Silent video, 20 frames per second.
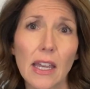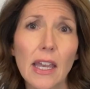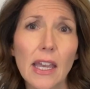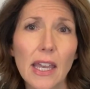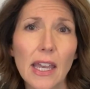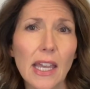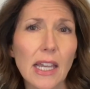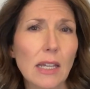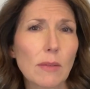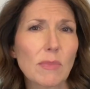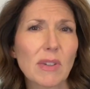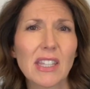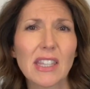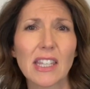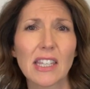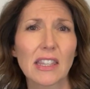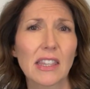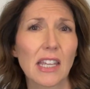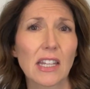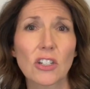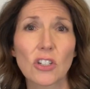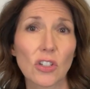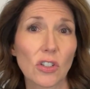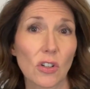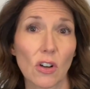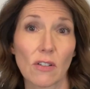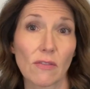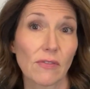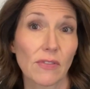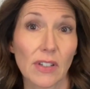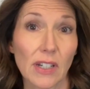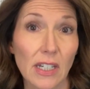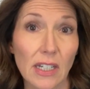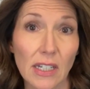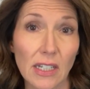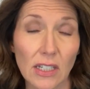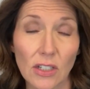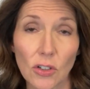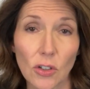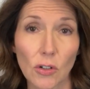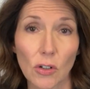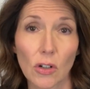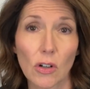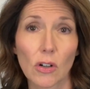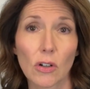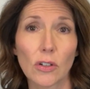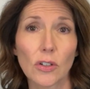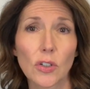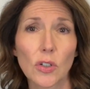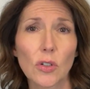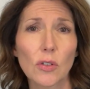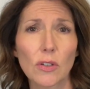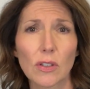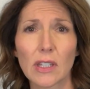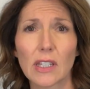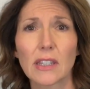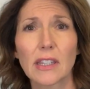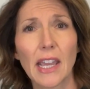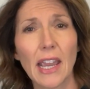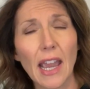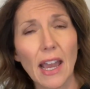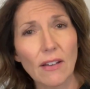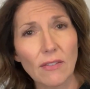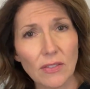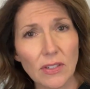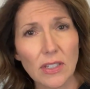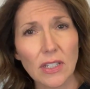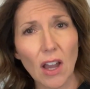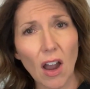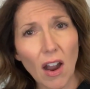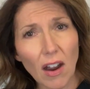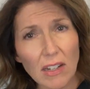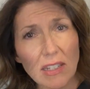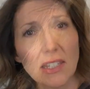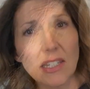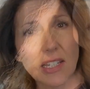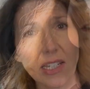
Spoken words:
It can be that they just aren't fitting into your culture, or that they have toxic